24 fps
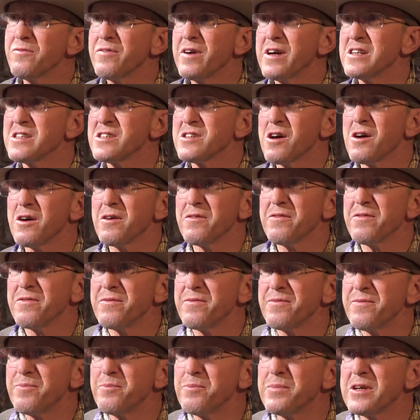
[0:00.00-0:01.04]
if I saw a
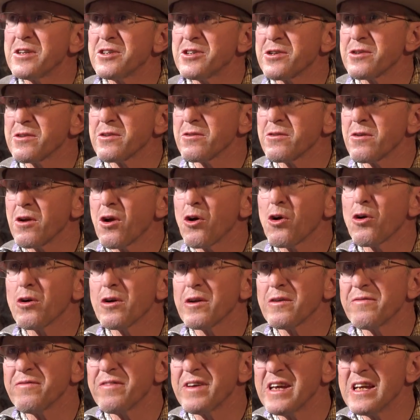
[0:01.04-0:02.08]
picture or a
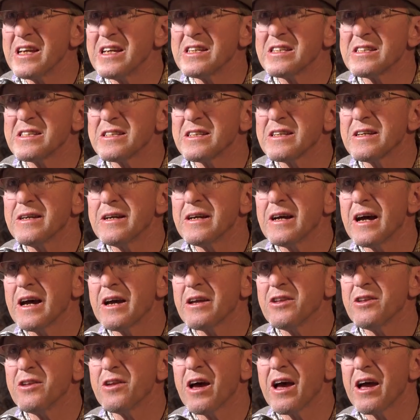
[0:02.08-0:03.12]
face,
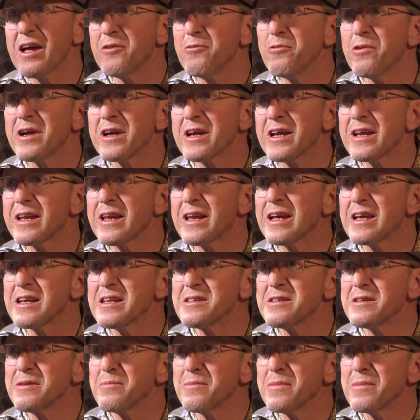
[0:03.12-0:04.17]
I'd recognize him.